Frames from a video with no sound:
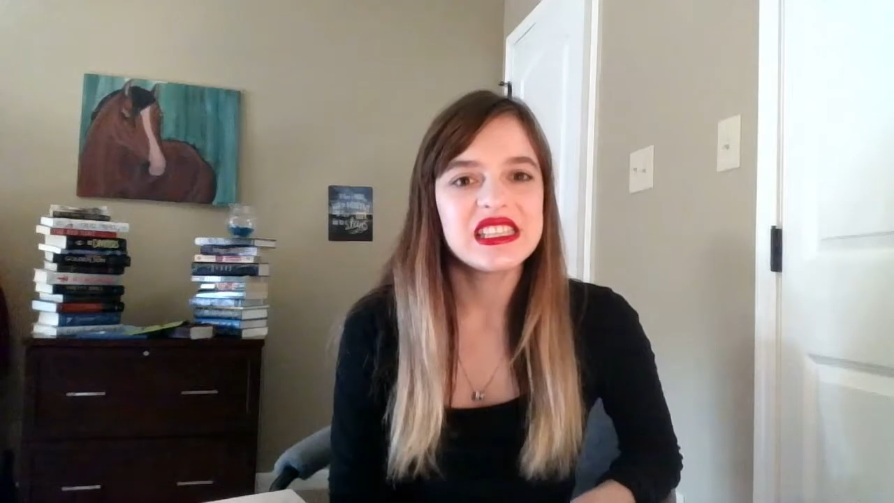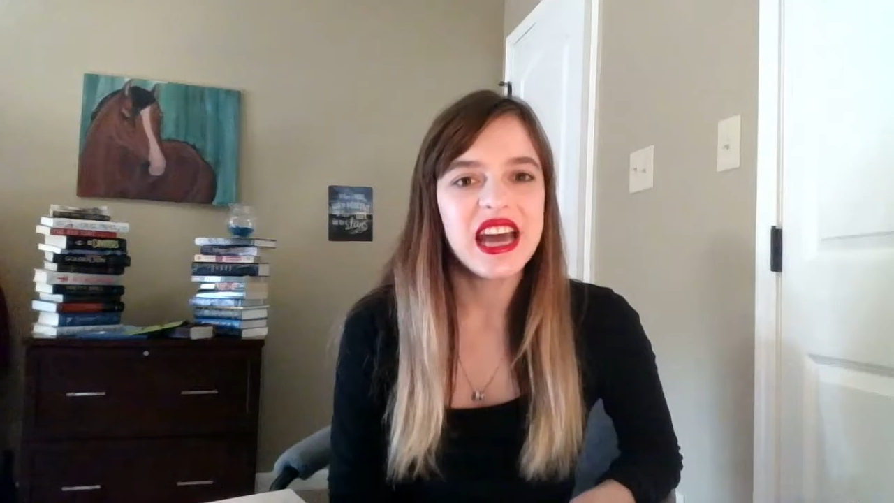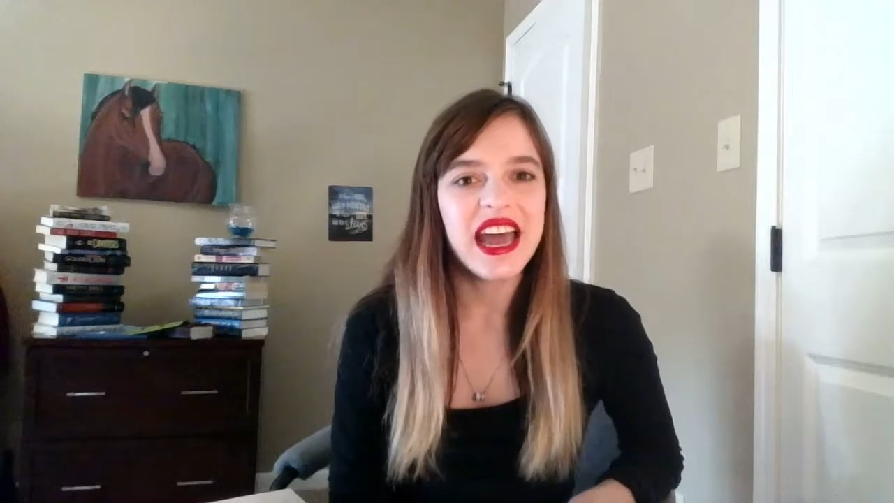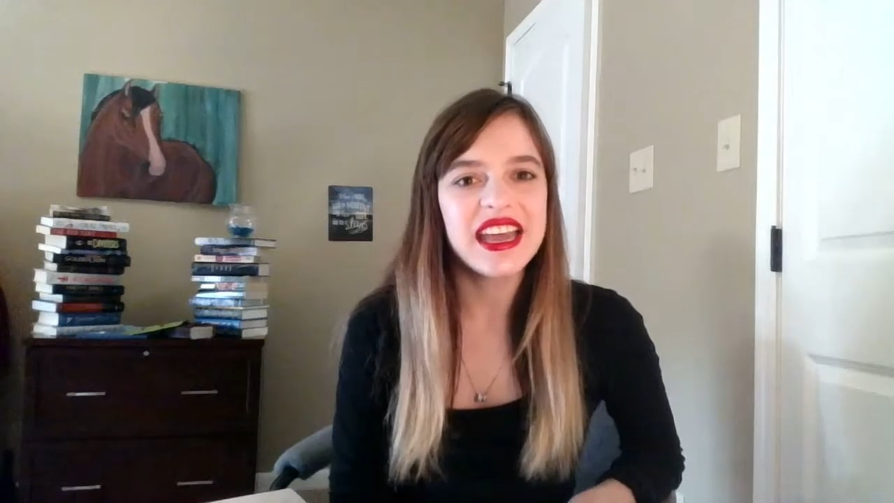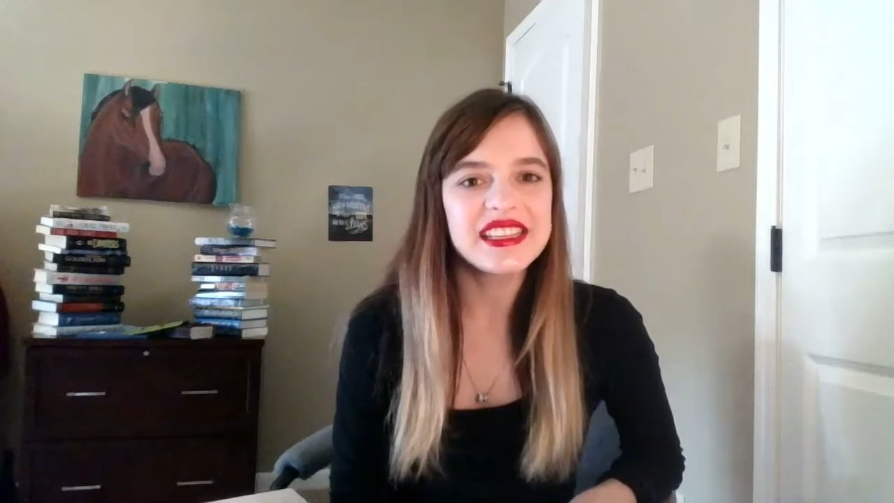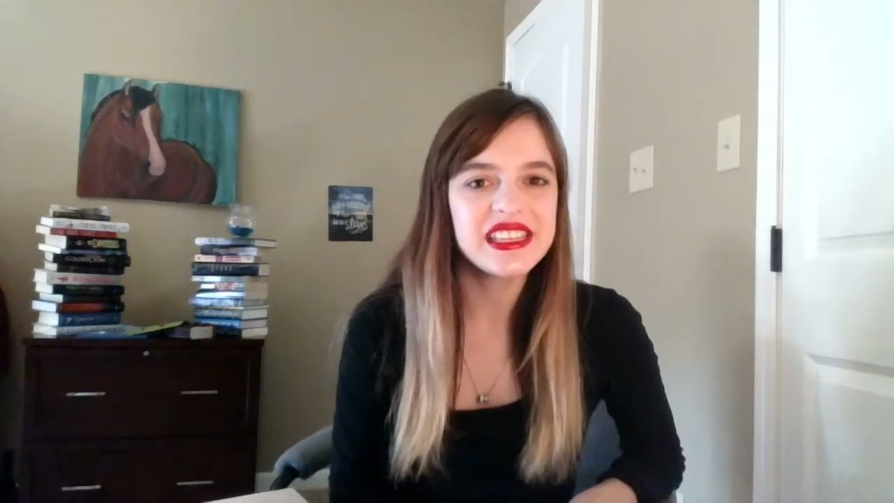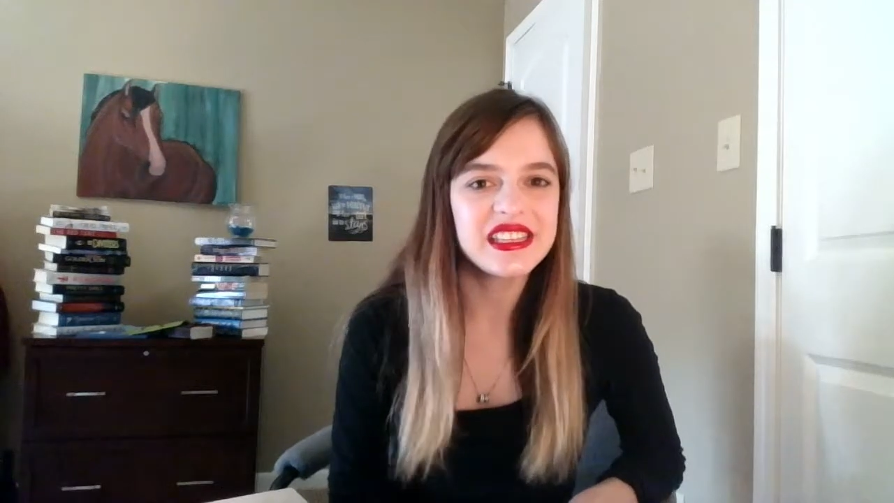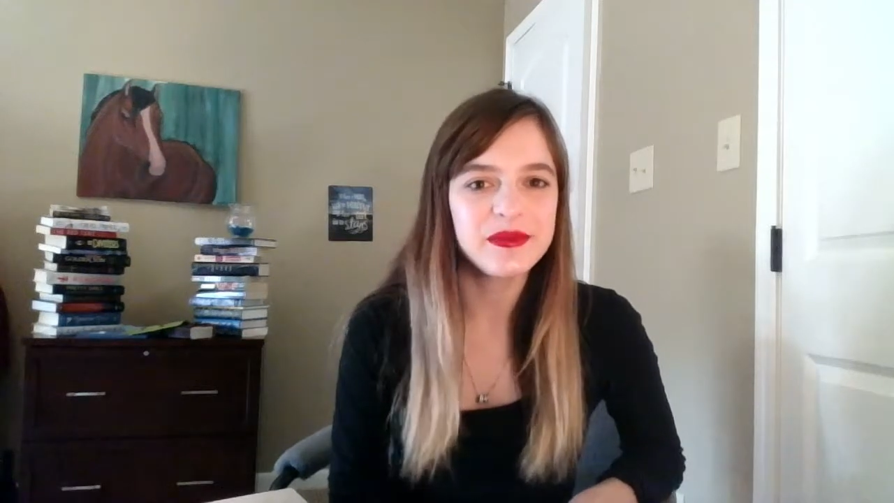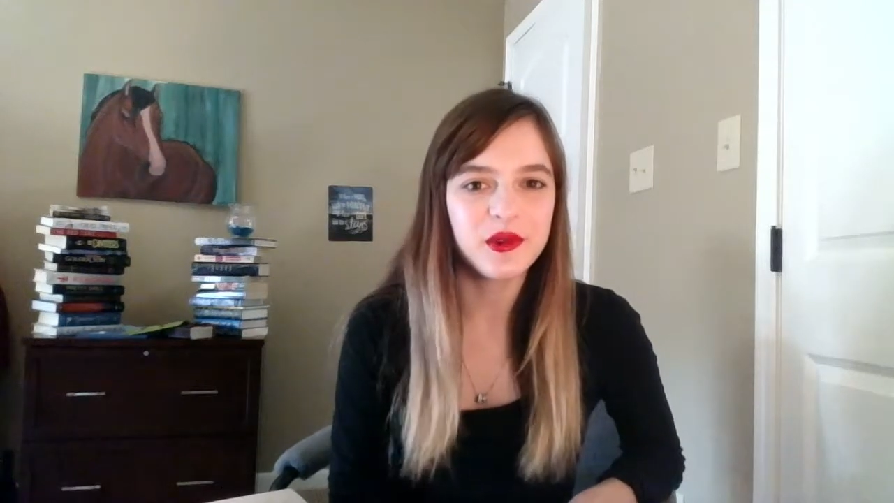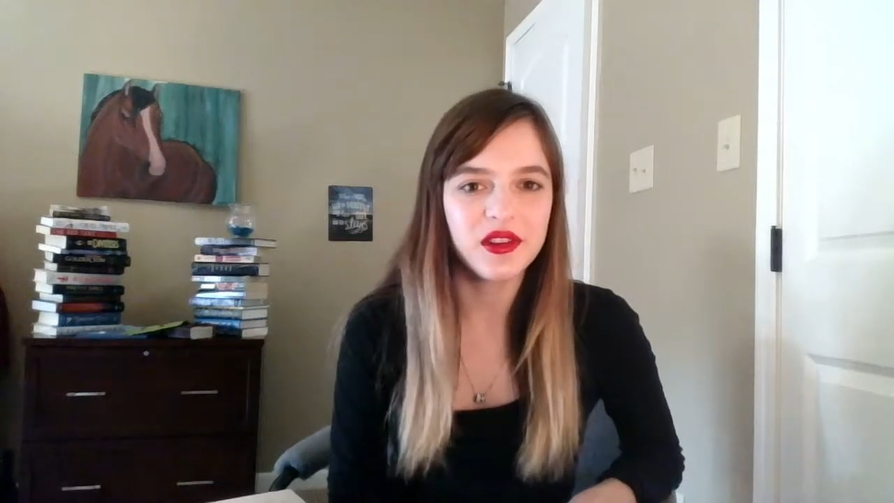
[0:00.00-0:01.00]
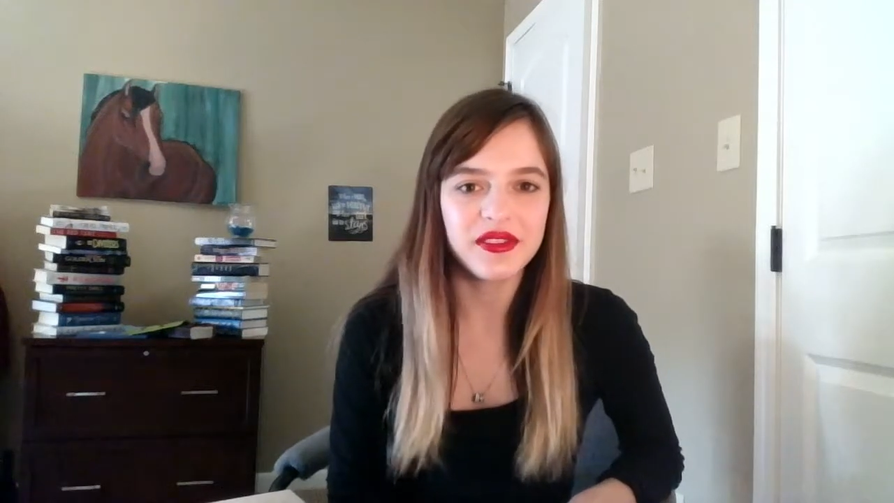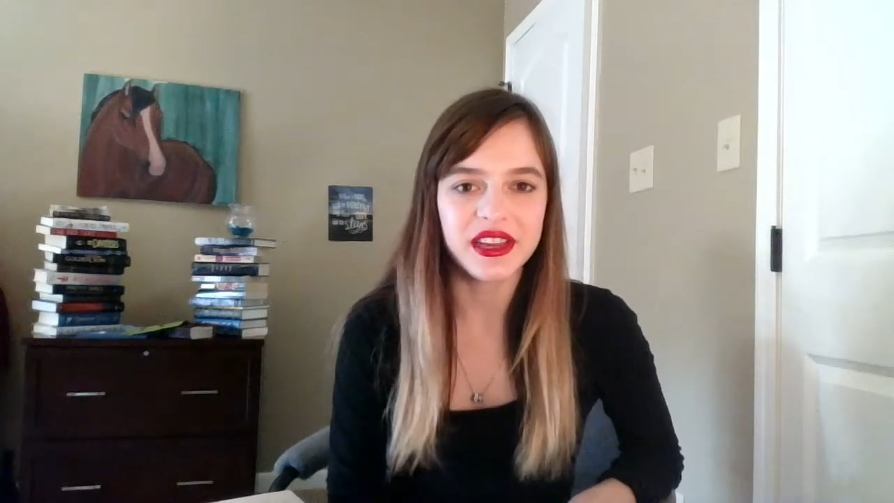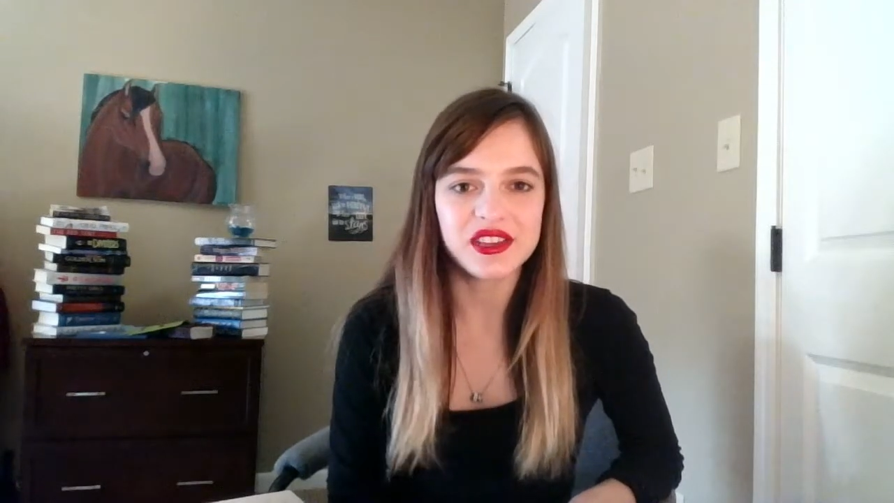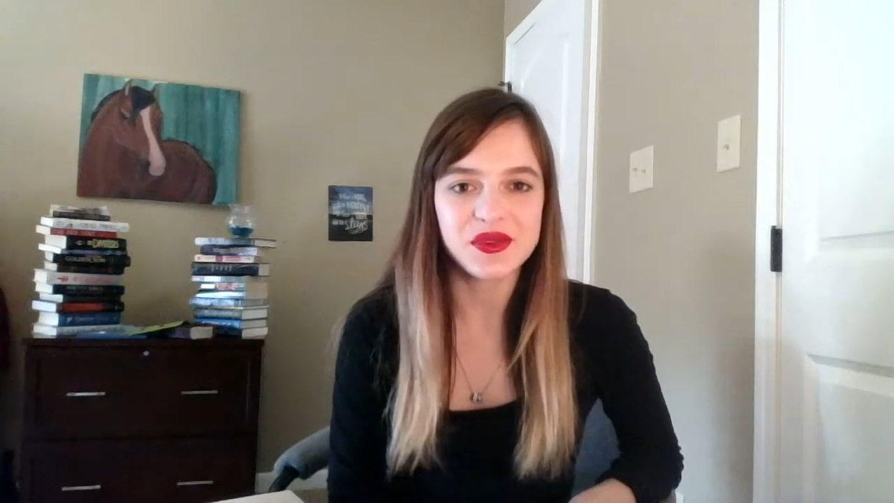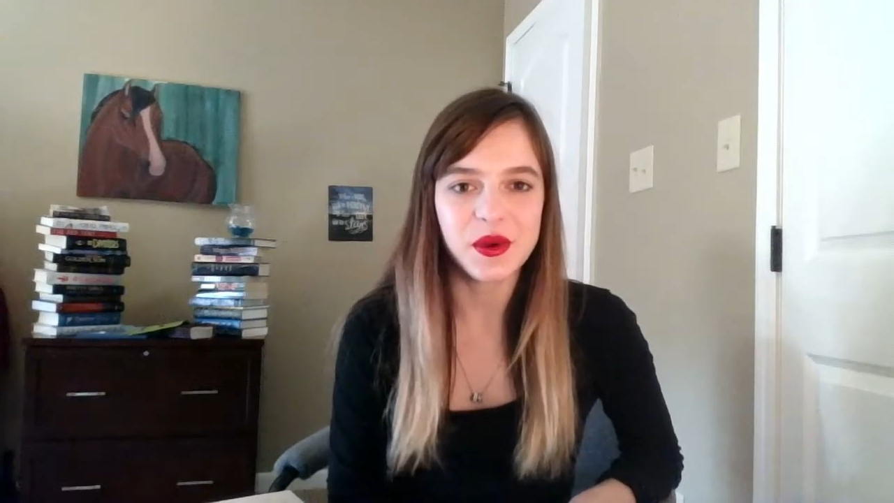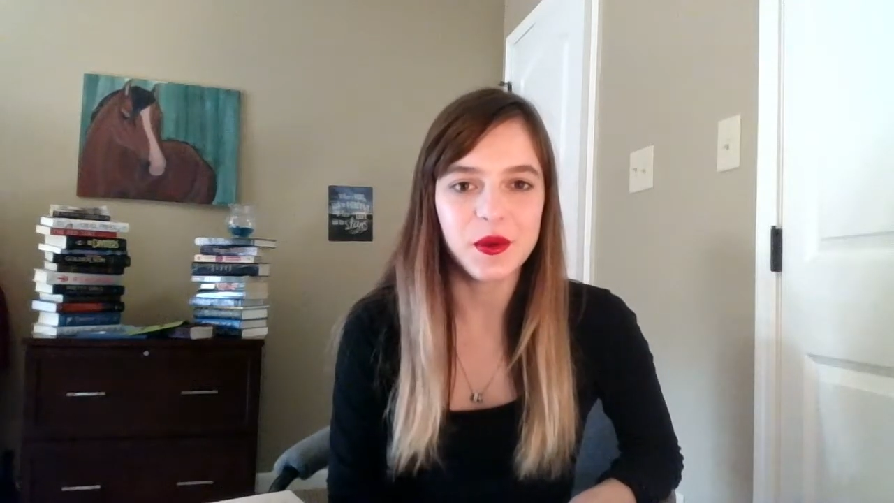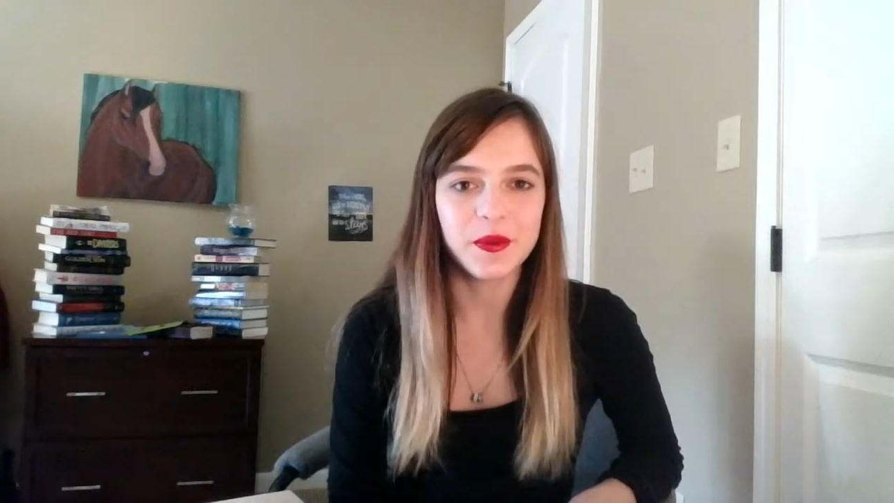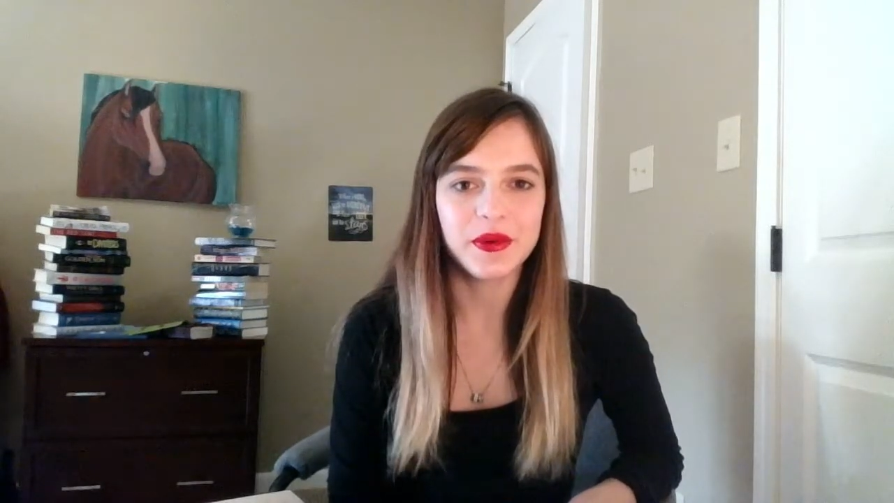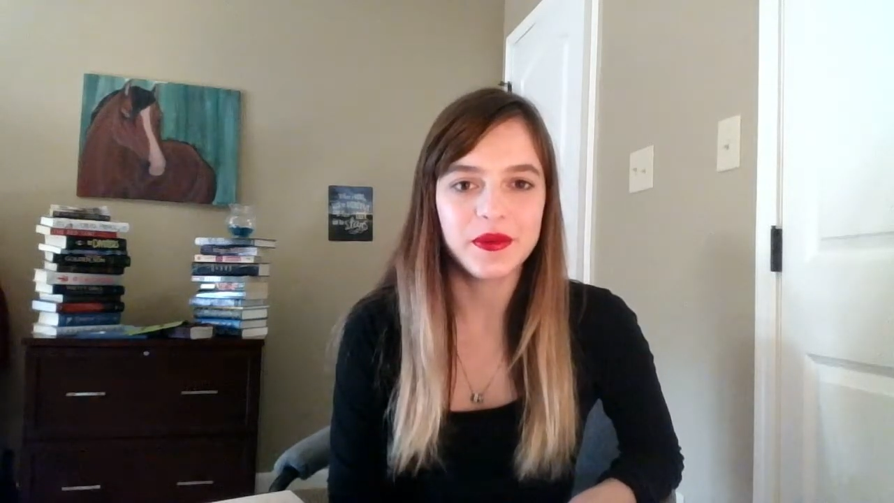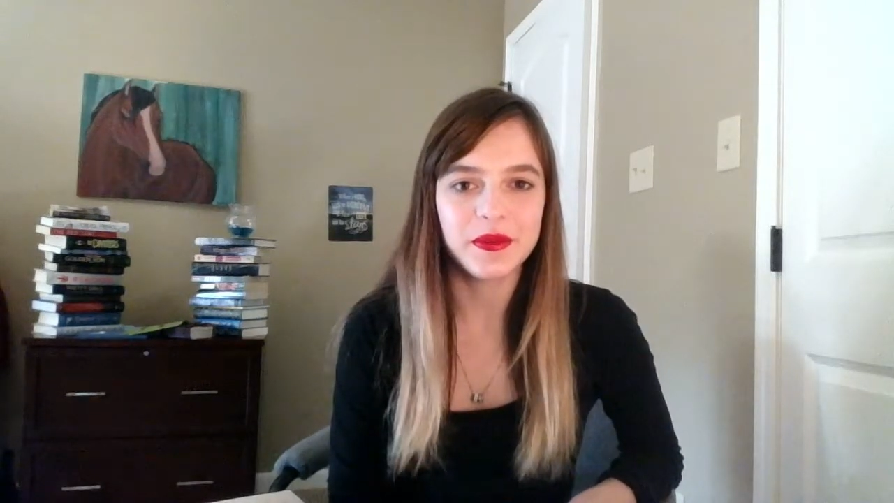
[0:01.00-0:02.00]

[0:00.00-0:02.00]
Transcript: I guess this is more of like a trope,